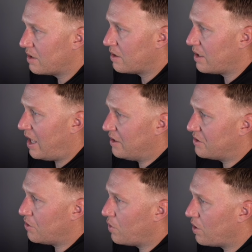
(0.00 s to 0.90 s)
Okay,
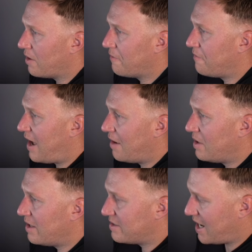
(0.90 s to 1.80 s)
so we're on a
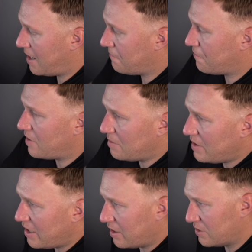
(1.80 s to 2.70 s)
5-minute time frame
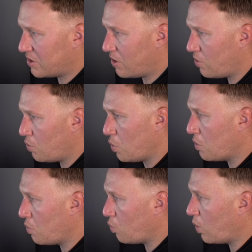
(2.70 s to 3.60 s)
here. So
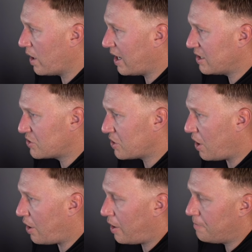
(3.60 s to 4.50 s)
what I
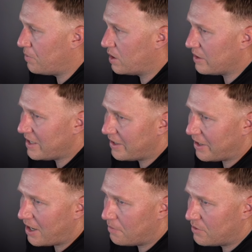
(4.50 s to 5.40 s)
saw leading up